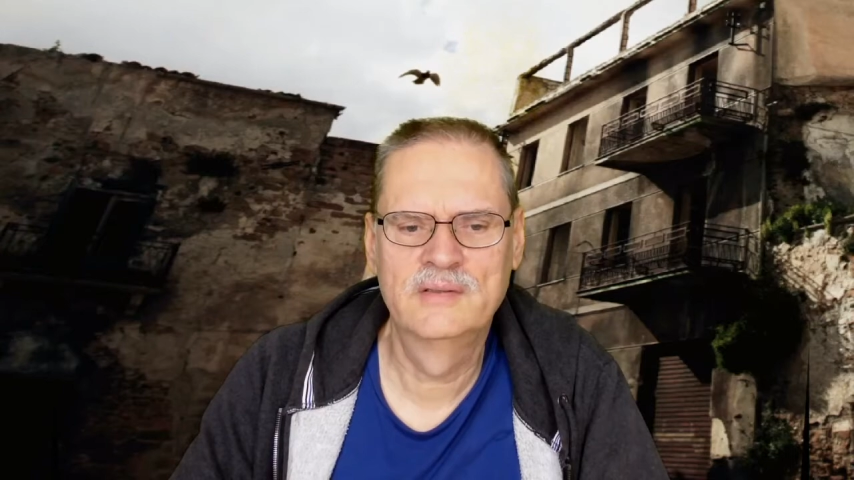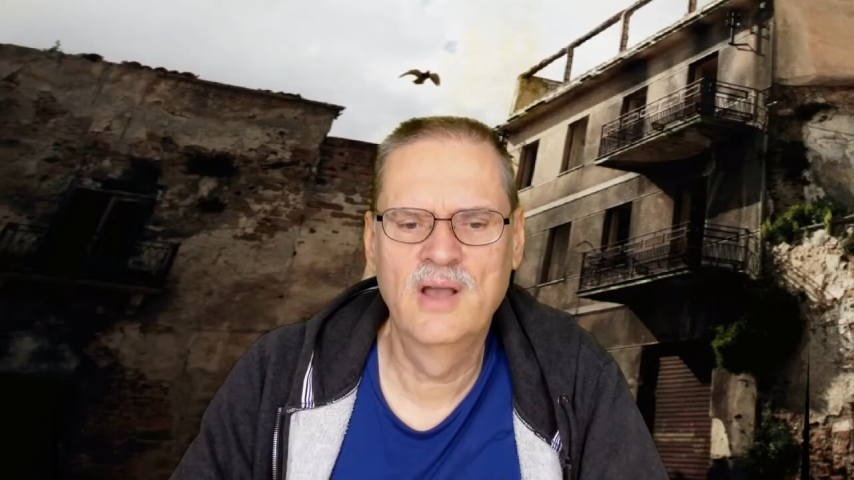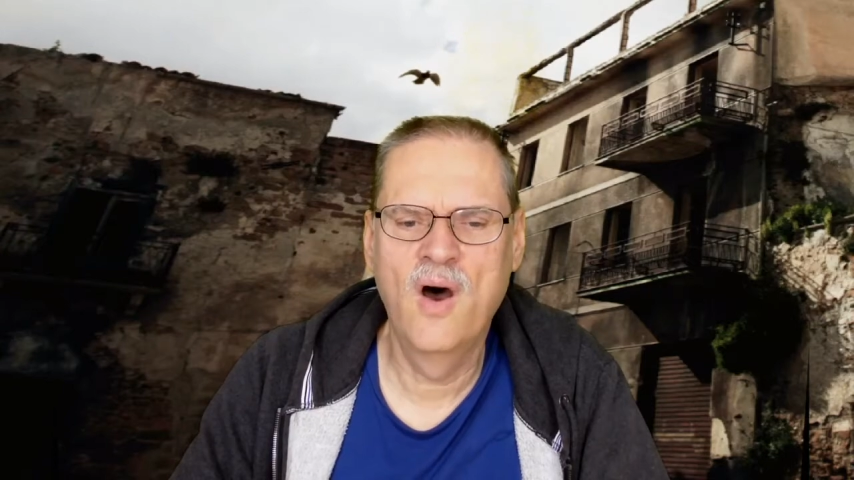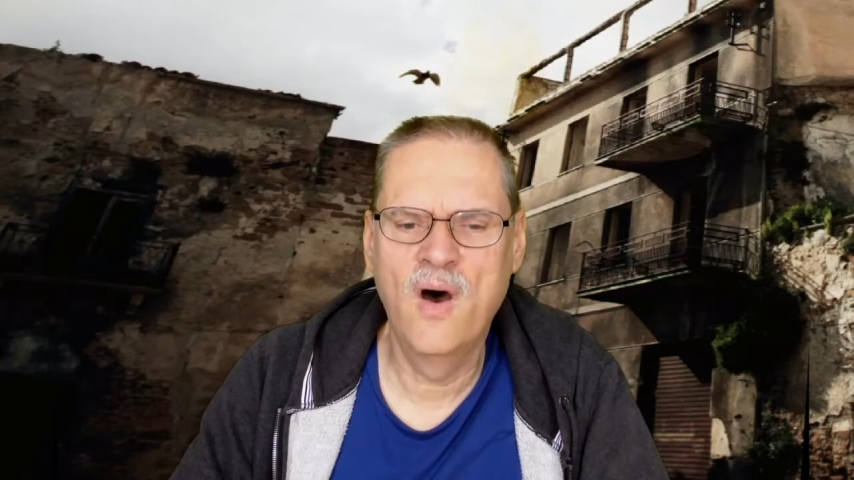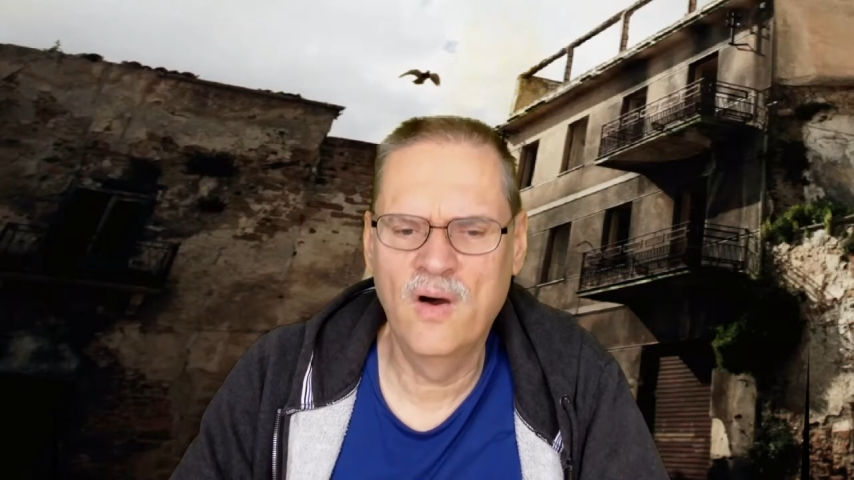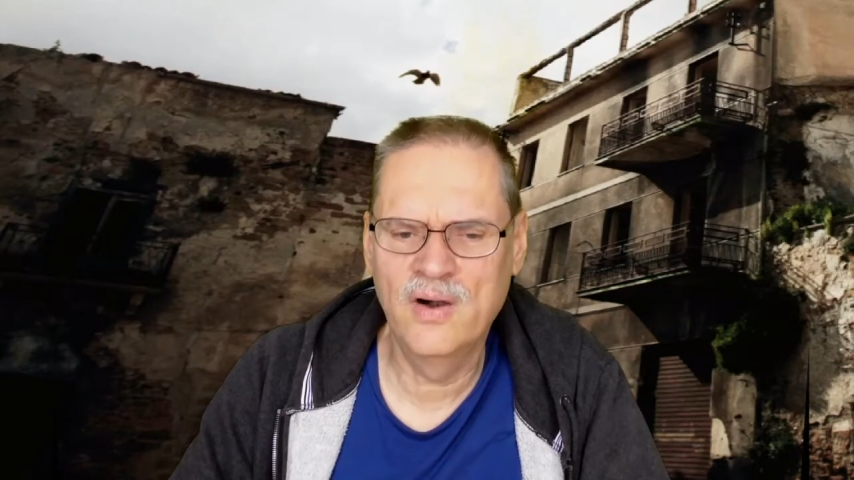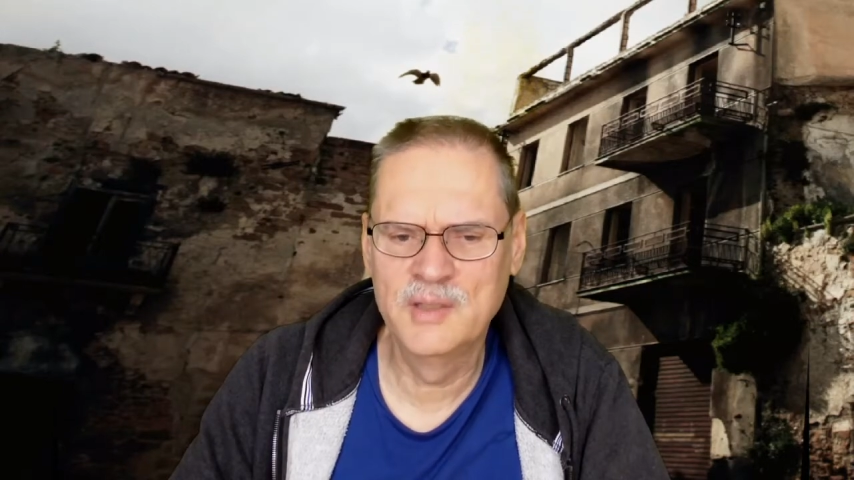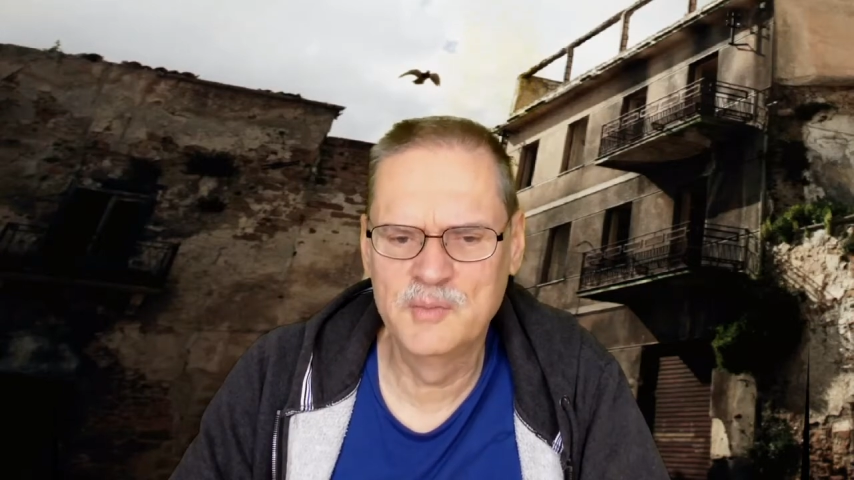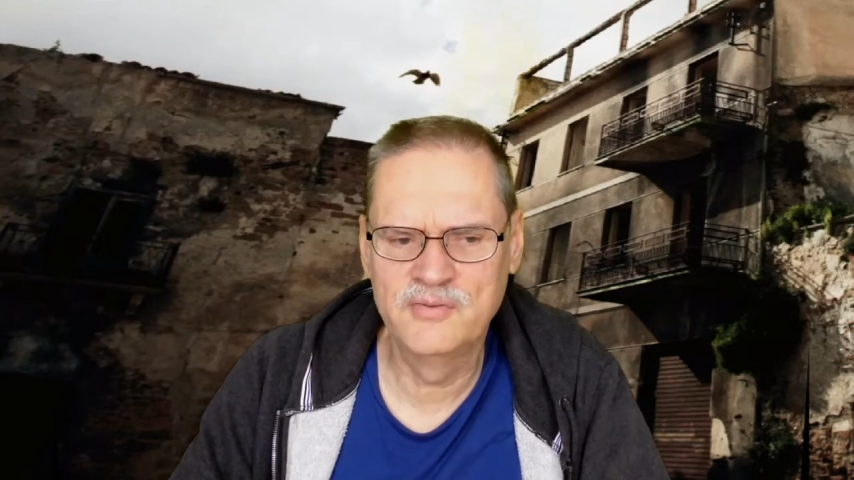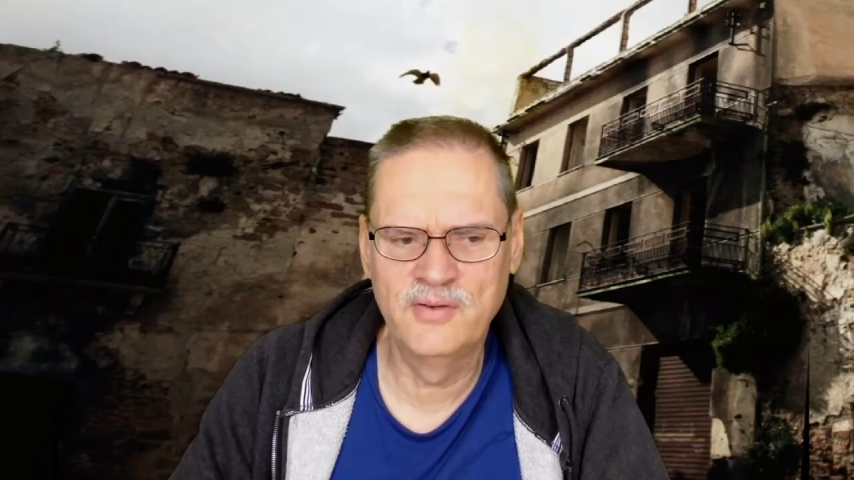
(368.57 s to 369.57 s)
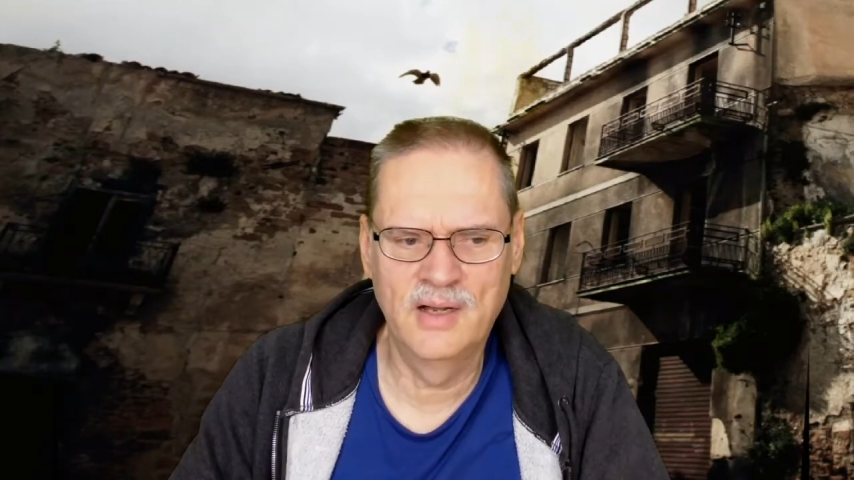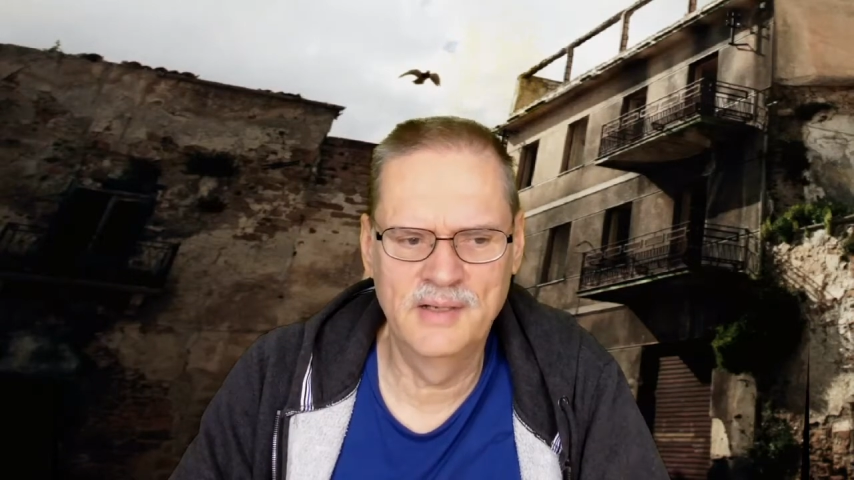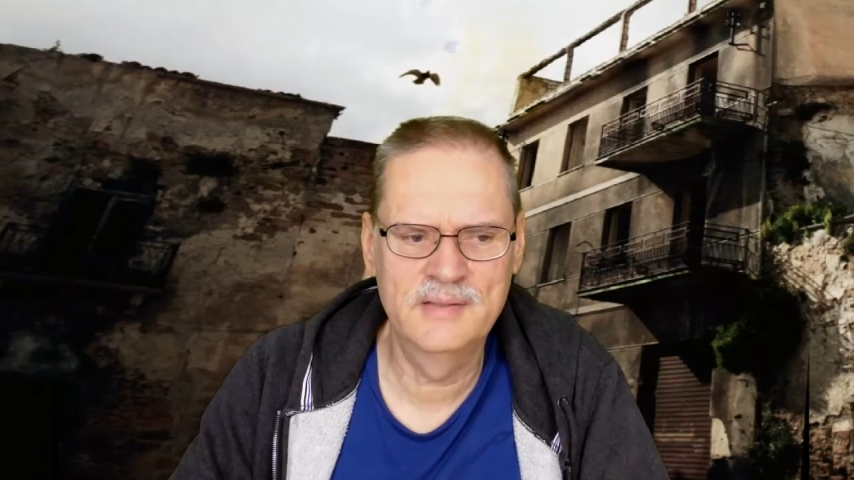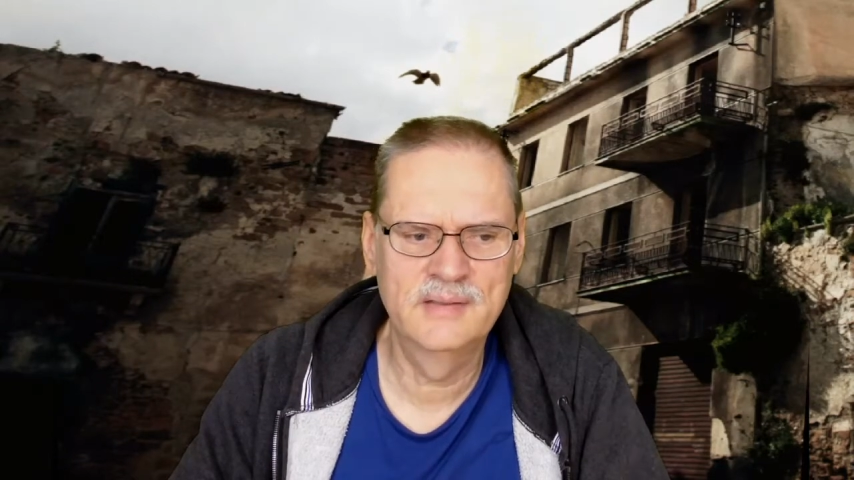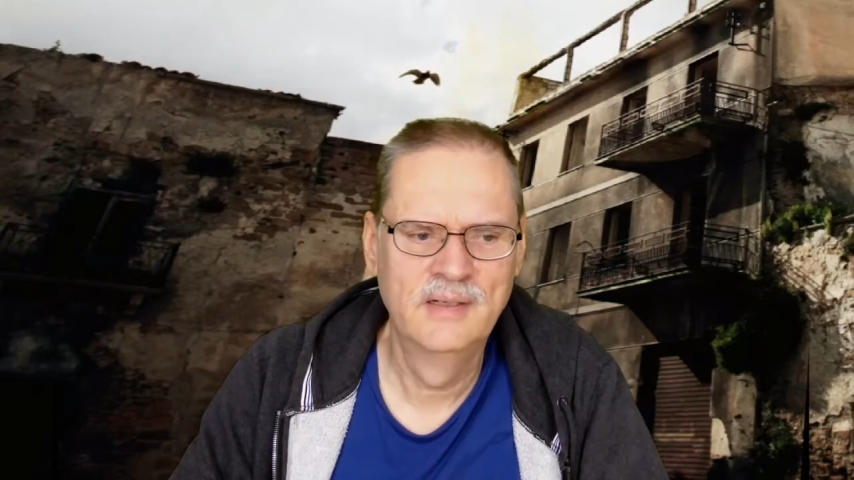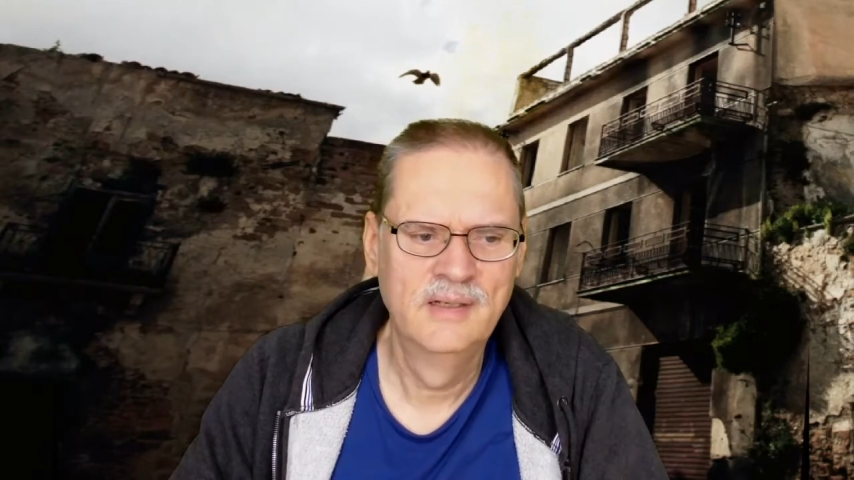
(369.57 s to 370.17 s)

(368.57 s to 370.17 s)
the horrible flies,